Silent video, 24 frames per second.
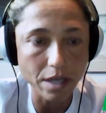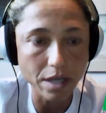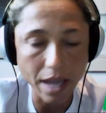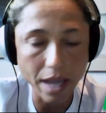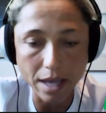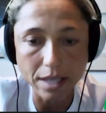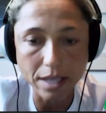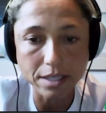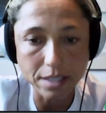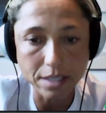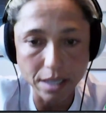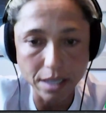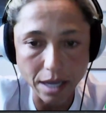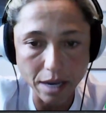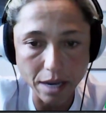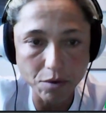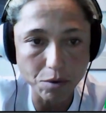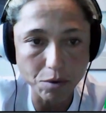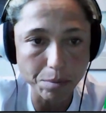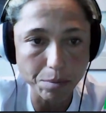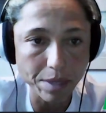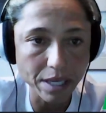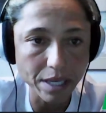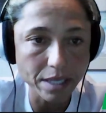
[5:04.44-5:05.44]
Alex and I
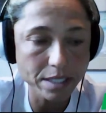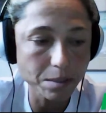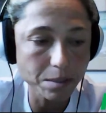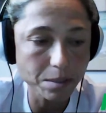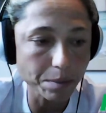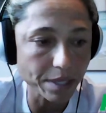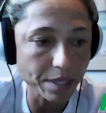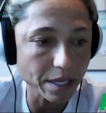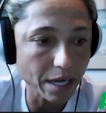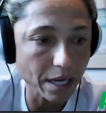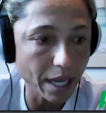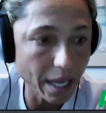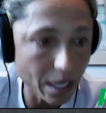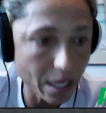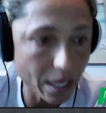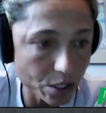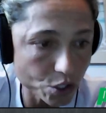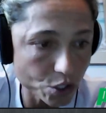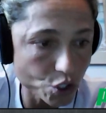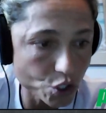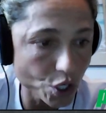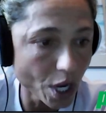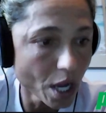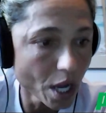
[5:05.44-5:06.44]
were playing split
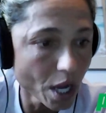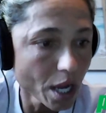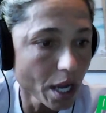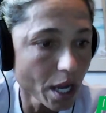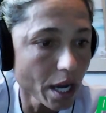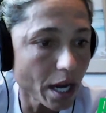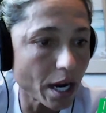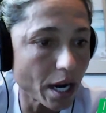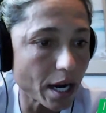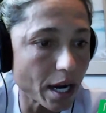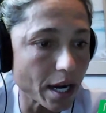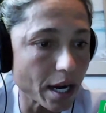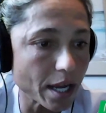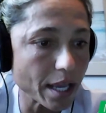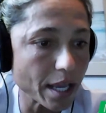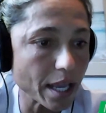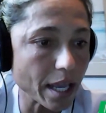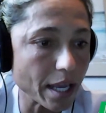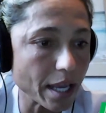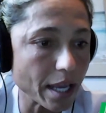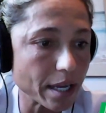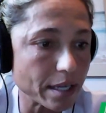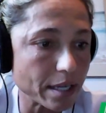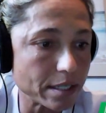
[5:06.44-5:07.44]
age,
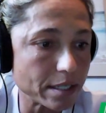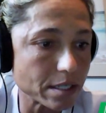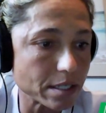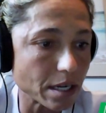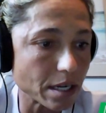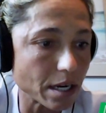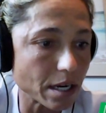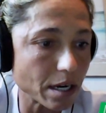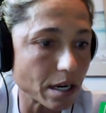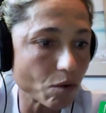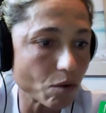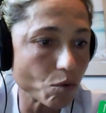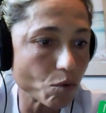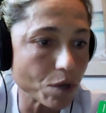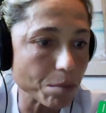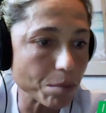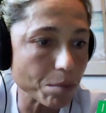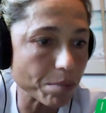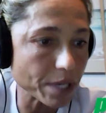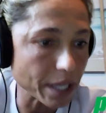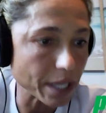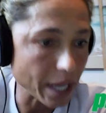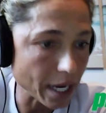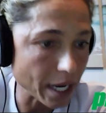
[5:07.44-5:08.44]
and we
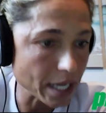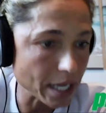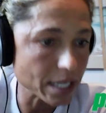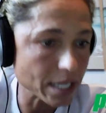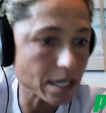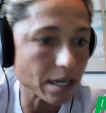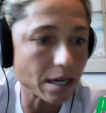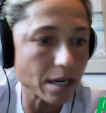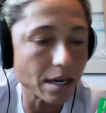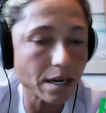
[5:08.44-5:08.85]
played.